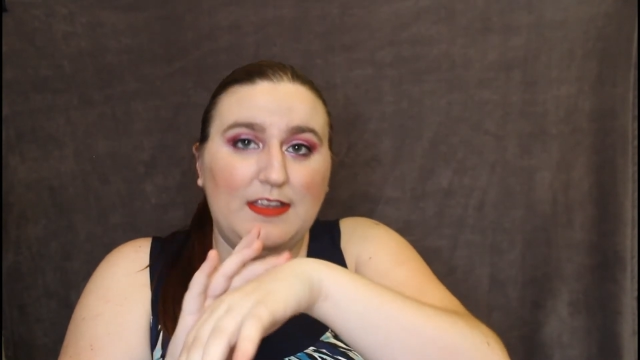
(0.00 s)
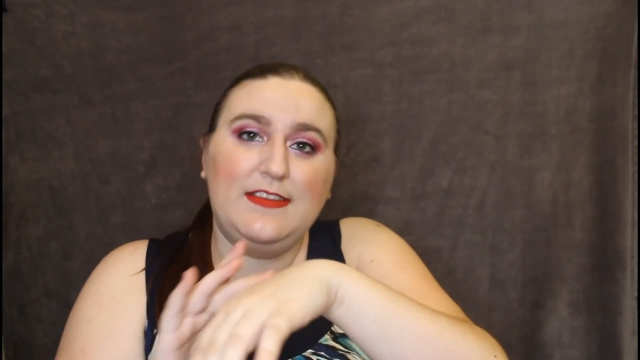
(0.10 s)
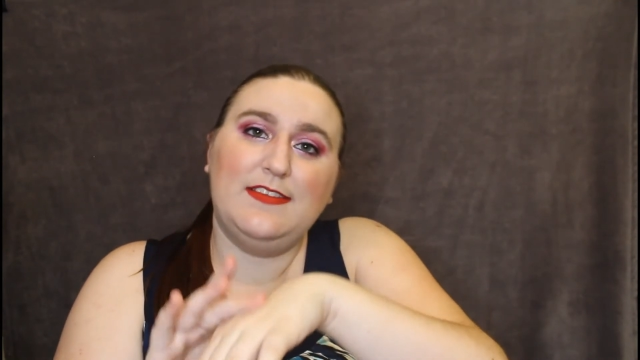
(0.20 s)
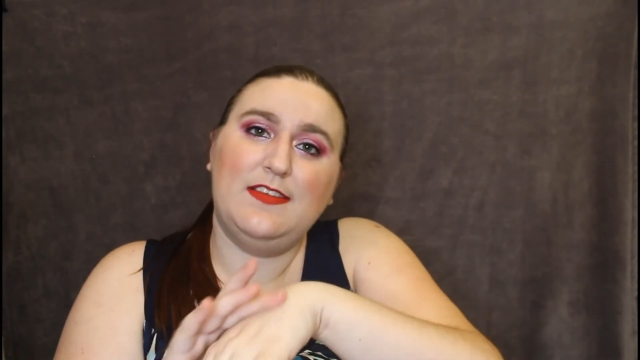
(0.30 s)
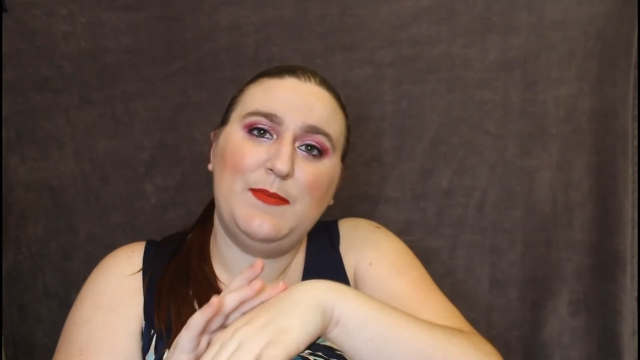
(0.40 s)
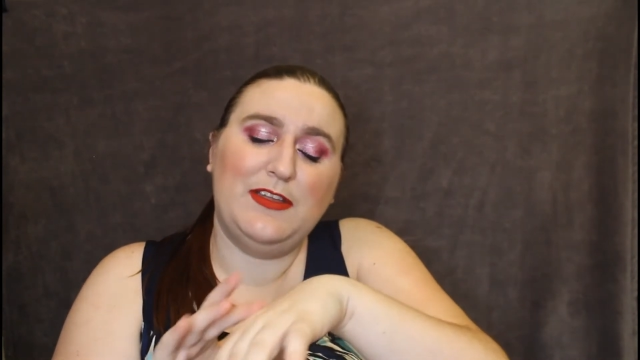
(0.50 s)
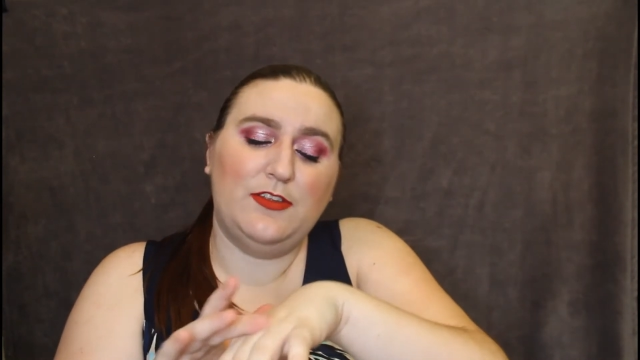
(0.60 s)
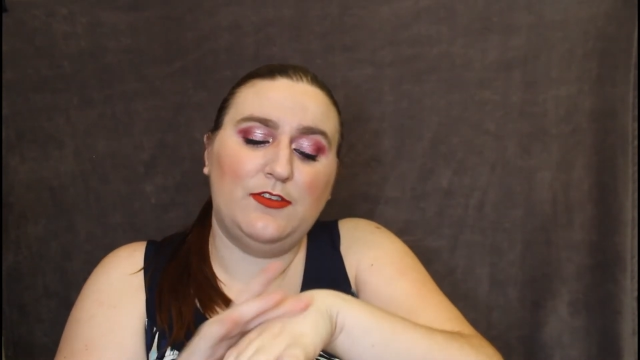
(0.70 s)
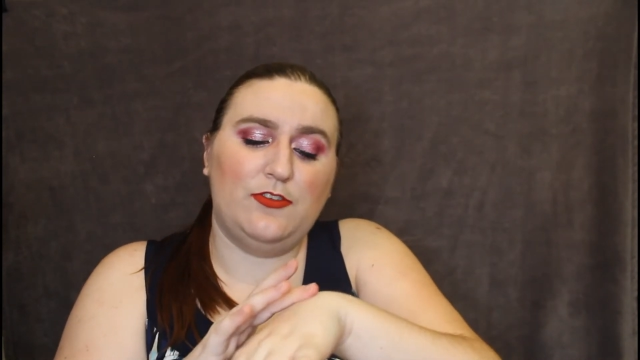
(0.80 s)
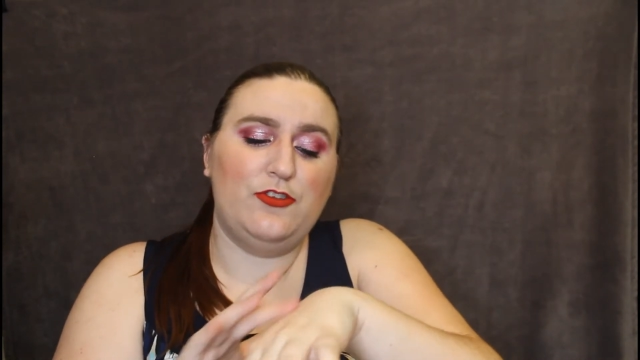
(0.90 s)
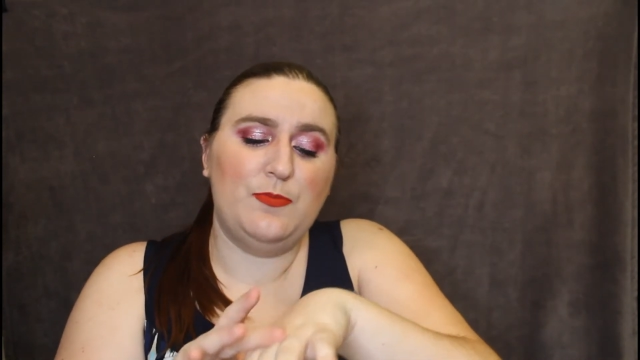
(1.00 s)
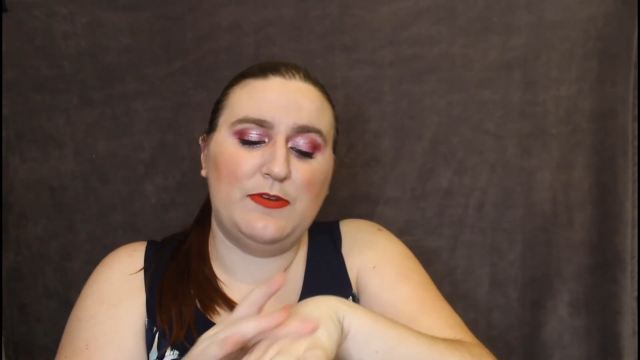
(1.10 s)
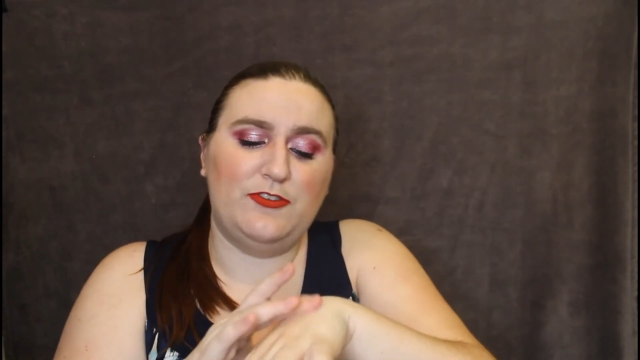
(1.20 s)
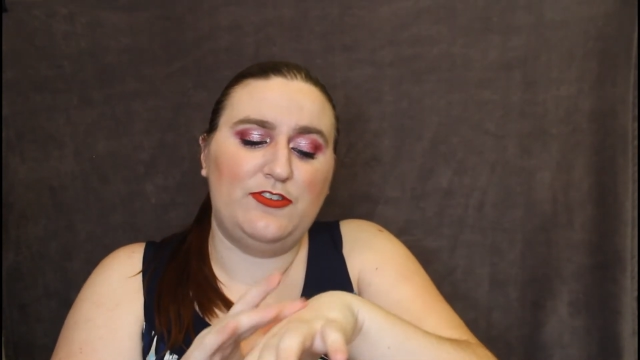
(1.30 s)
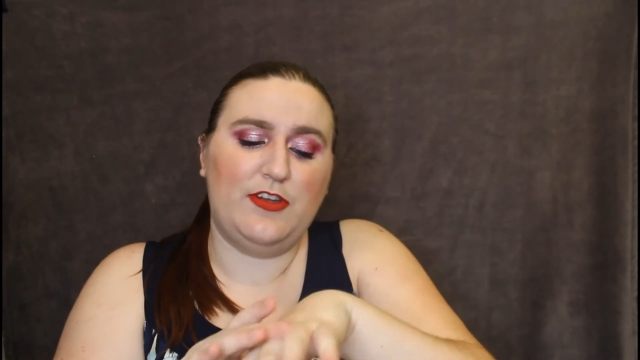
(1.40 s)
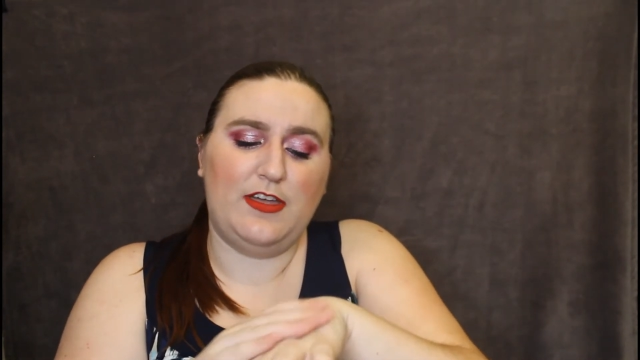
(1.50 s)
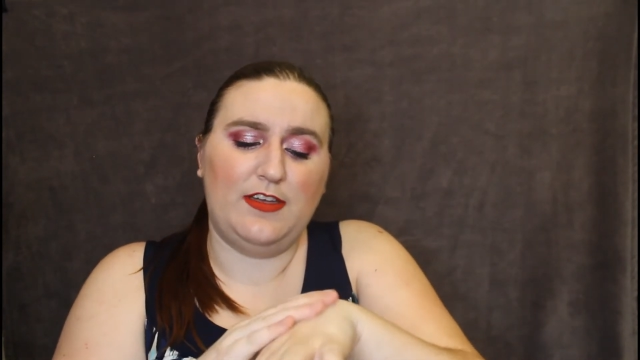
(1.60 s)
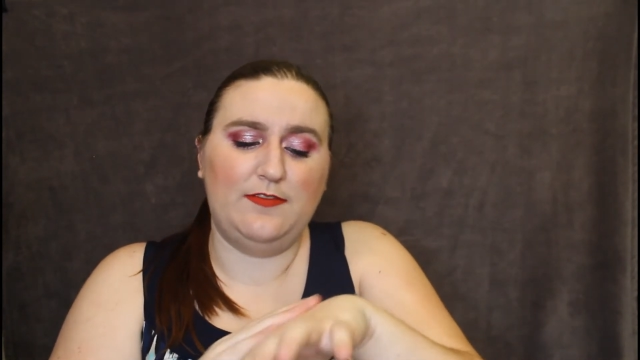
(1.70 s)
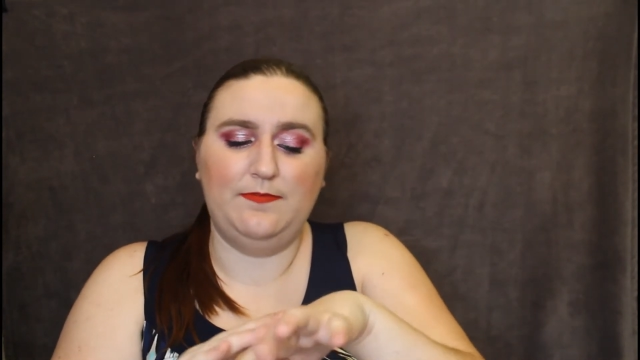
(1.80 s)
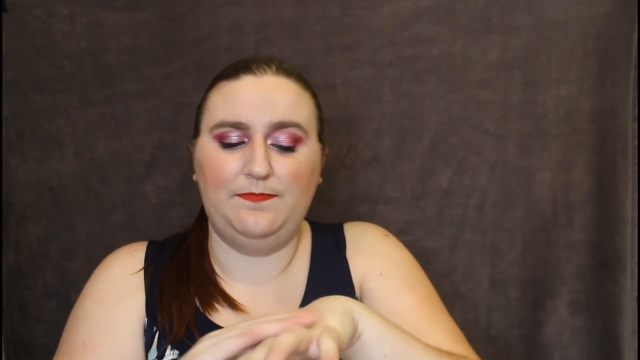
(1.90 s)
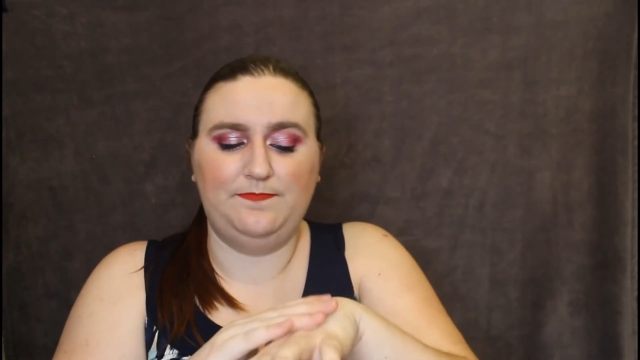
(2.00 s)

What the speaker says: Doesn't smell super strong.